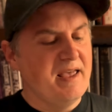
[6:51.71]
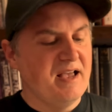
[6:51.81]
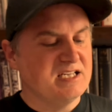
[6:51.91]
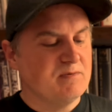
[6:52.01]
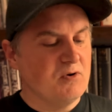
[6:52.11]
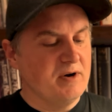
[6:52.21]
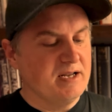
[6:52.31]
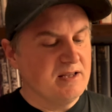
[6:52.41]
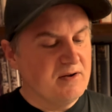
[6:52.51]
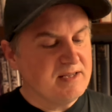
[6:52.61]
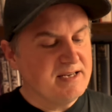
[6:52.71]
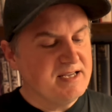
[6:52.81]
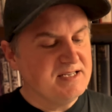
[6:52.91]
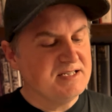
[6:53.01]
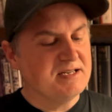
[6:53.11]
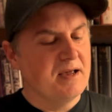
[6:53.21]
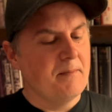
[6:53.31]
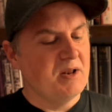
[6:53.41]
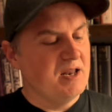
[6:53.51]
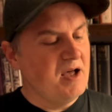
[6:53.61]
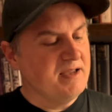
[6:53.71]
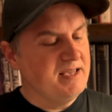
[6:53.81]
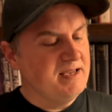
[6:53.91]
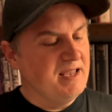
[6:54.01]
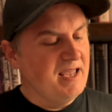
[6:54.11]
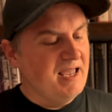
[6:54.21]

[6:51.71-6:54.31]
exploring loneliness, belonging,